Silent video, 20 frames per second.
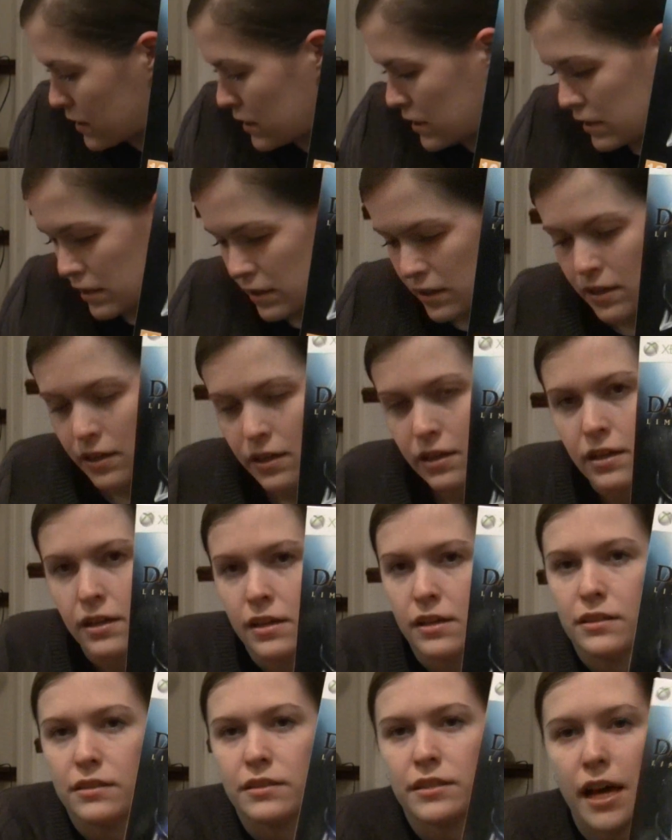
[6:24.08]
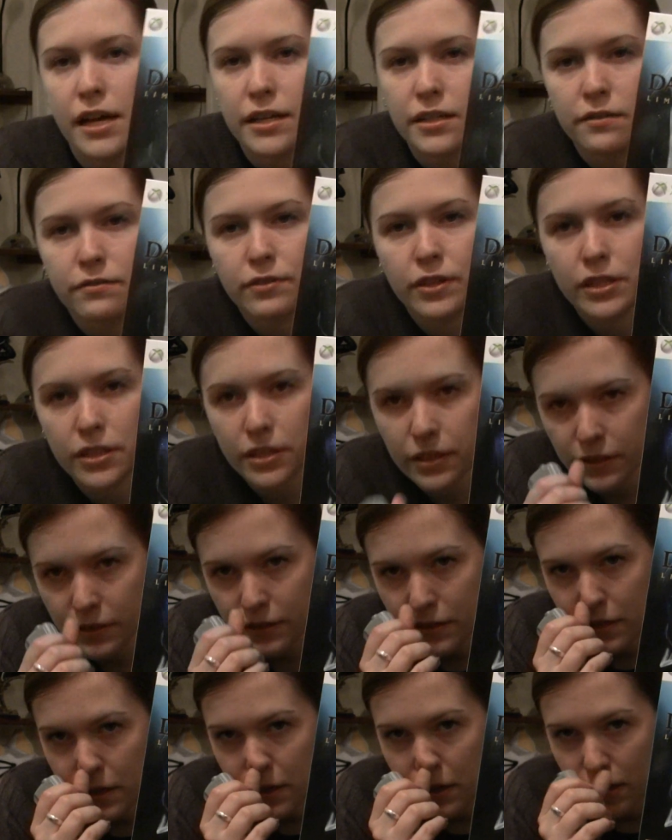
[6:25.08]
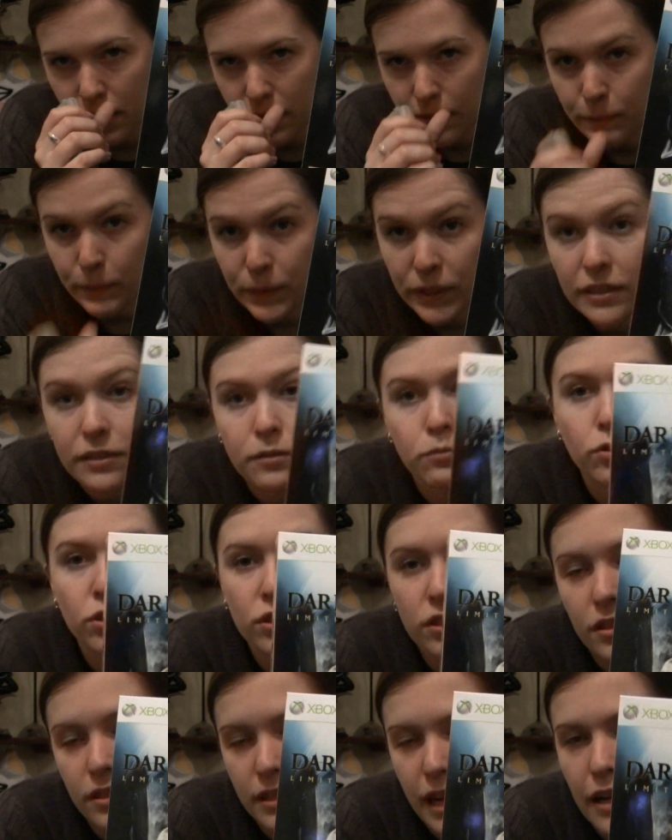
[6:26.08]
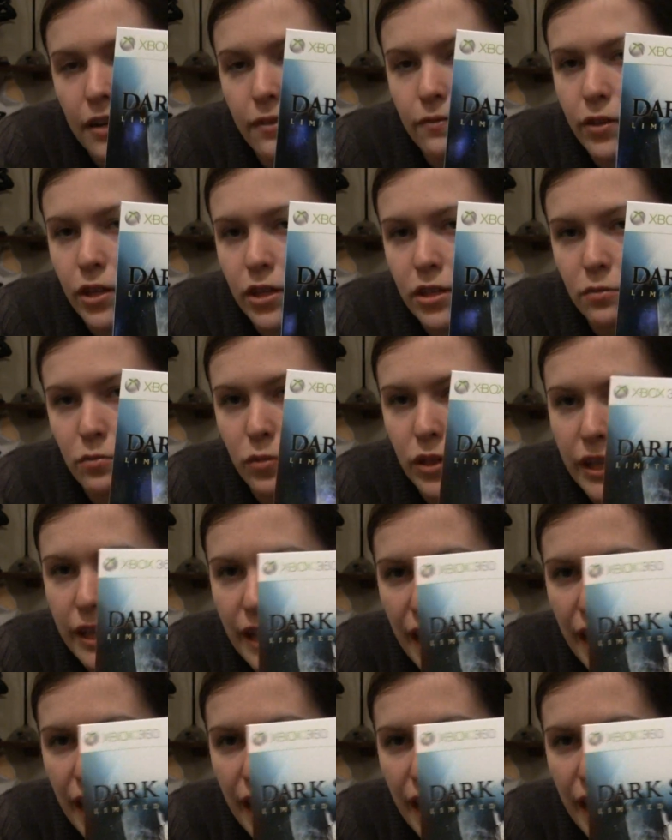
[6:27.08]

the standard version, because it was the standard version when